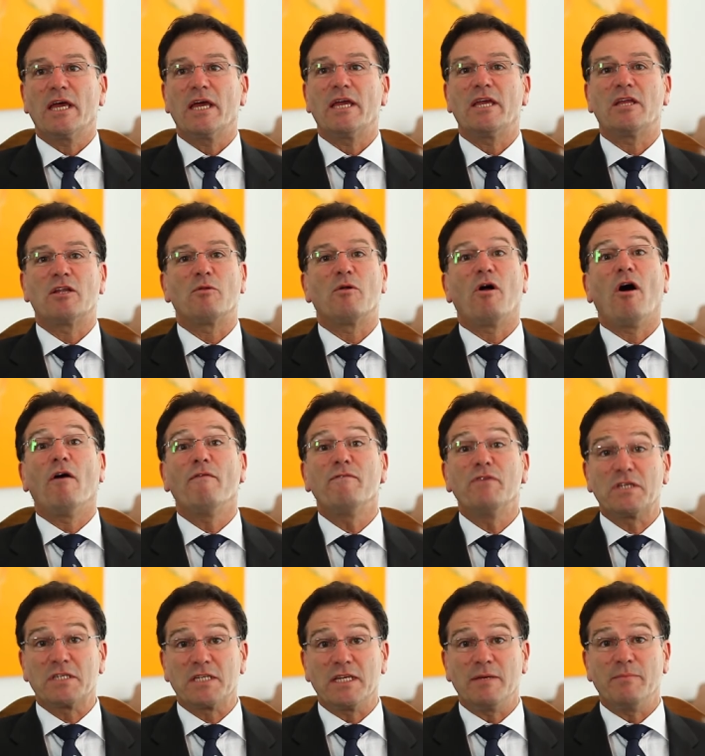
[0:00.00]
It'll
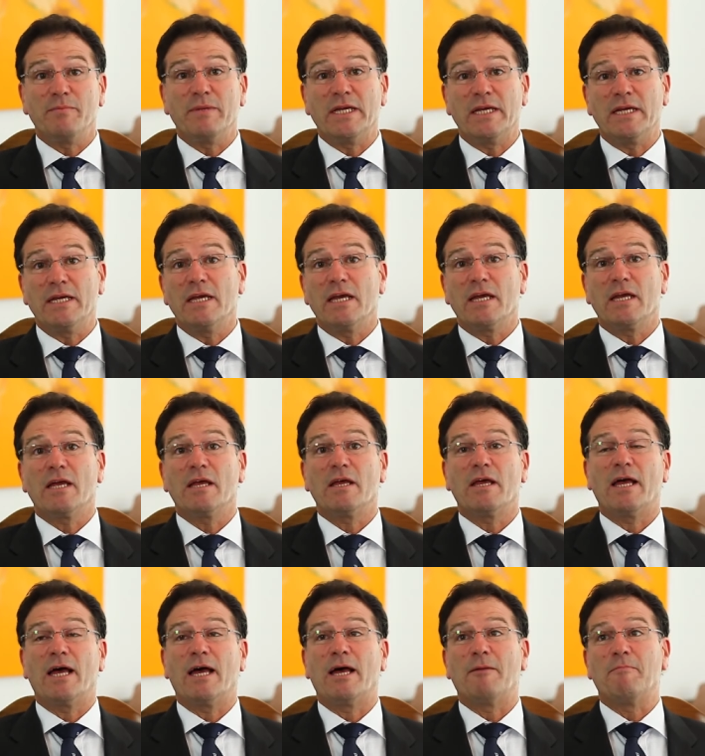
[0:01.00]
obviously be
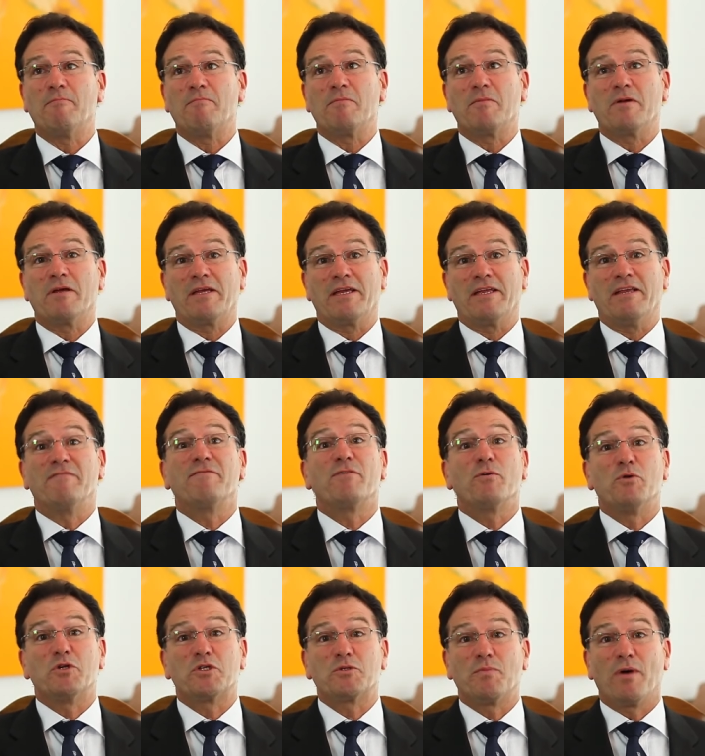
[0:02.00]
um,
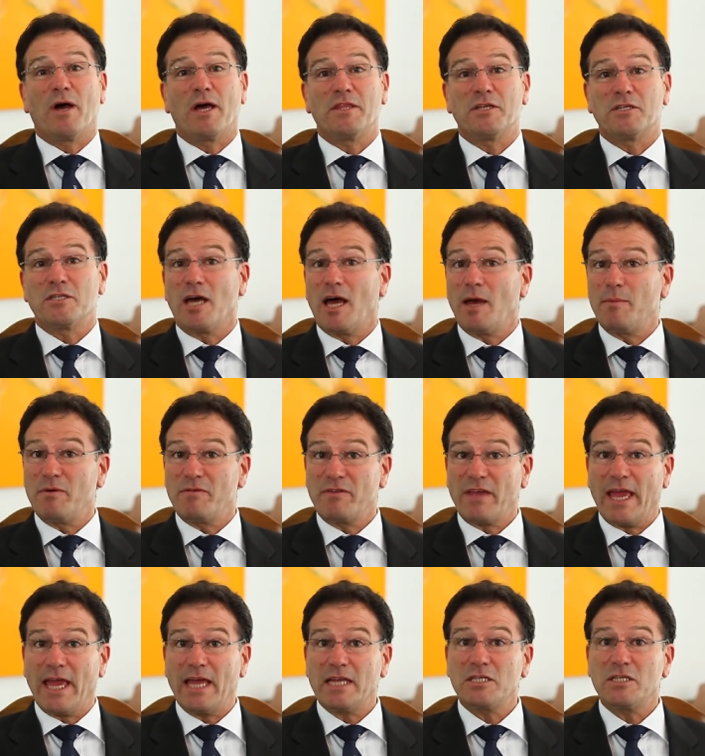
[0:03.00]
influenced by the type of
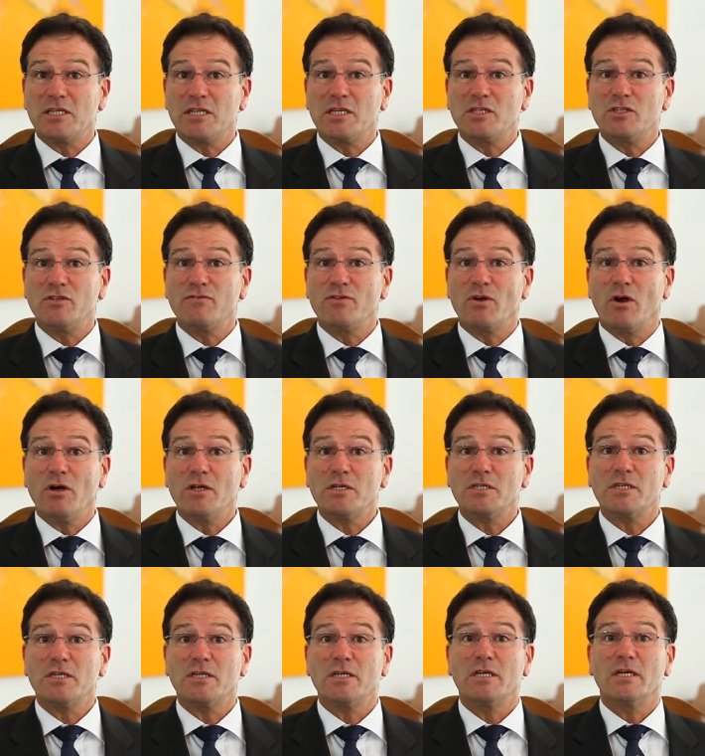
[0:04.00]
cancer that you've got.
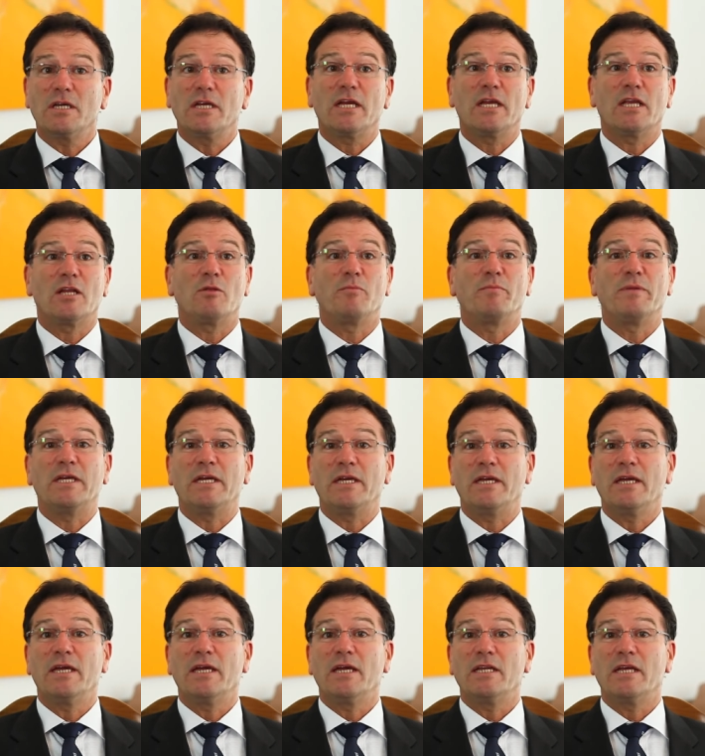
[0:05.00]
It'll be
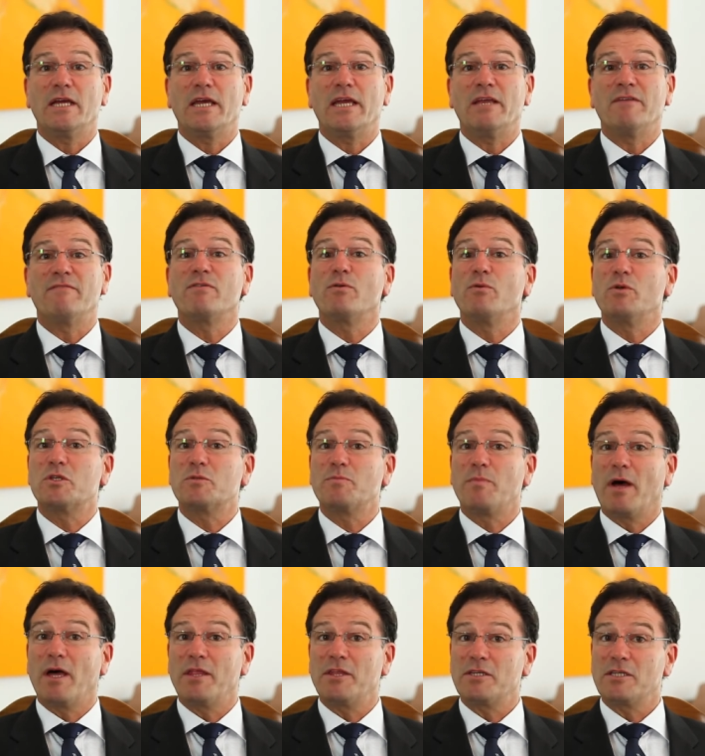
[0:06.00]
influenced
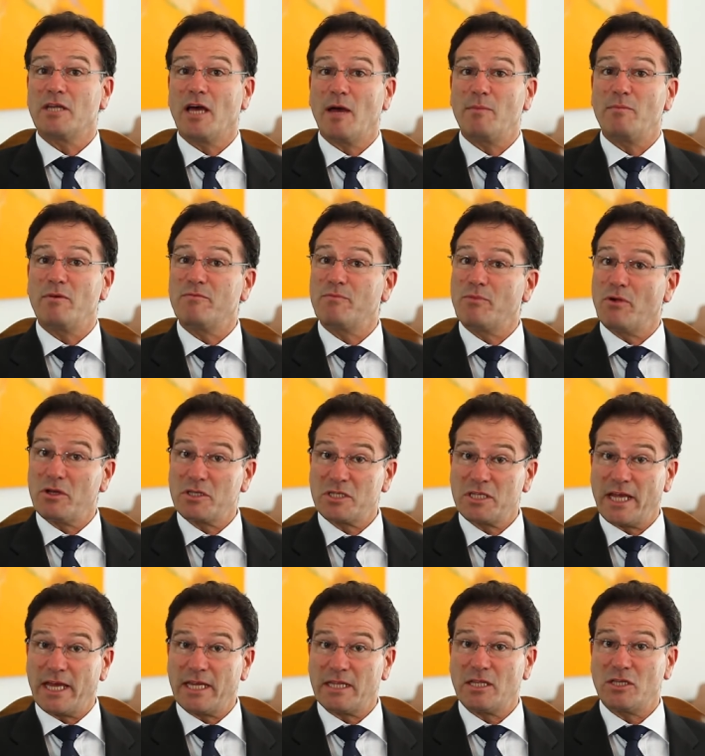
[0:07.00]
by the type of
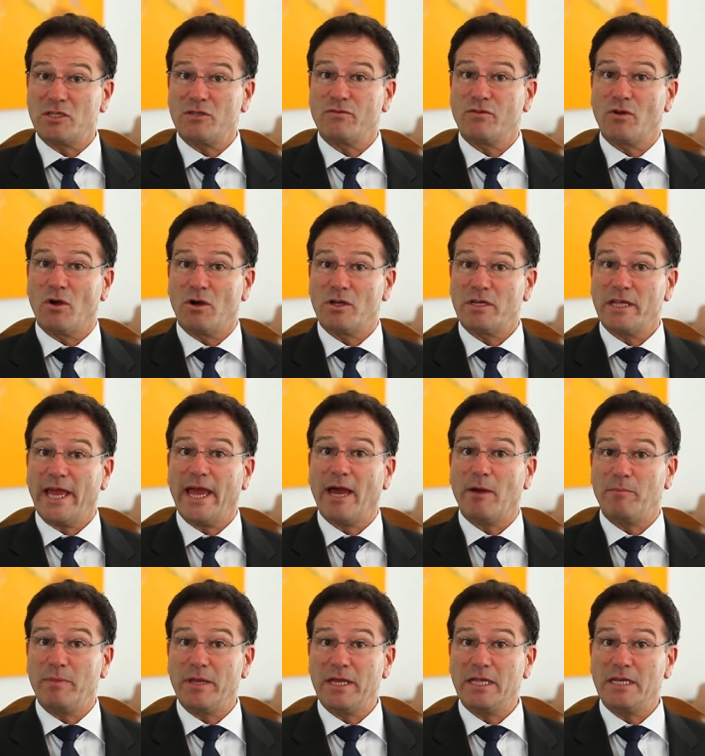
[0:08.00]
prostate that you've got, how
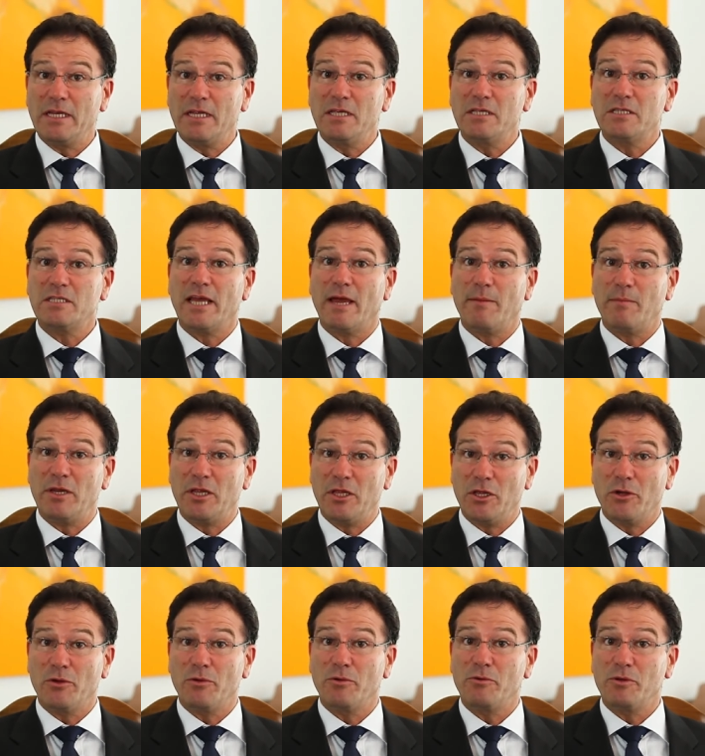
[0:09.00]
big it is, how many
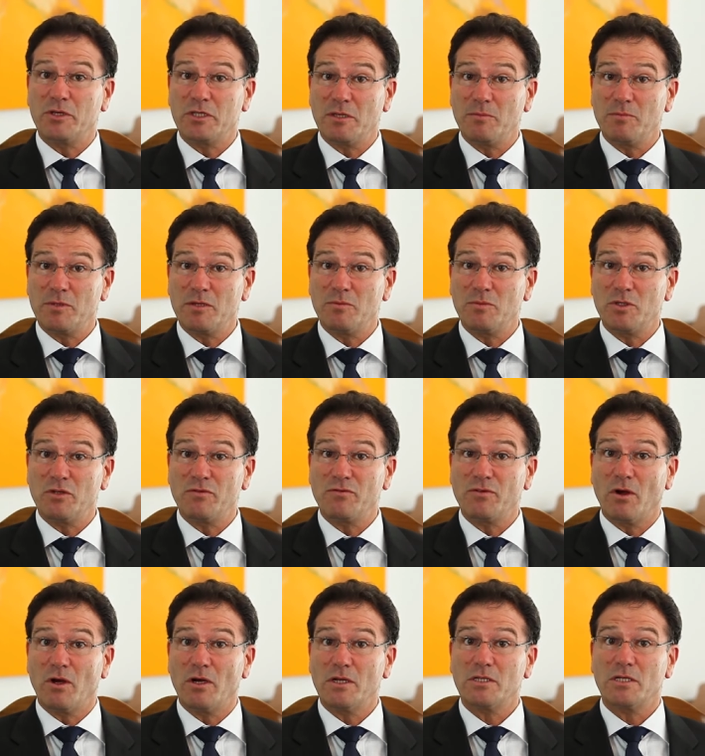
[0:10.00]
urinary symptoms you've
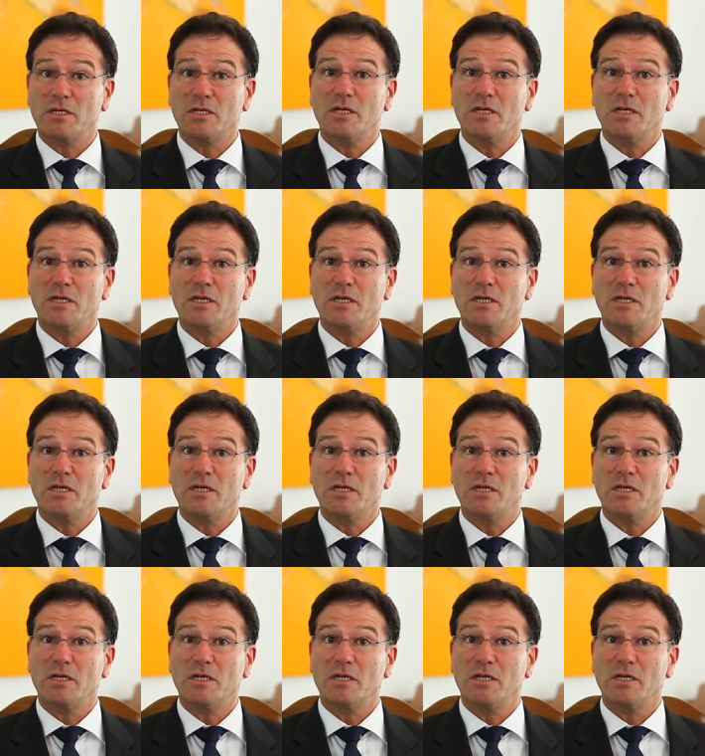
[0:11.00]
got.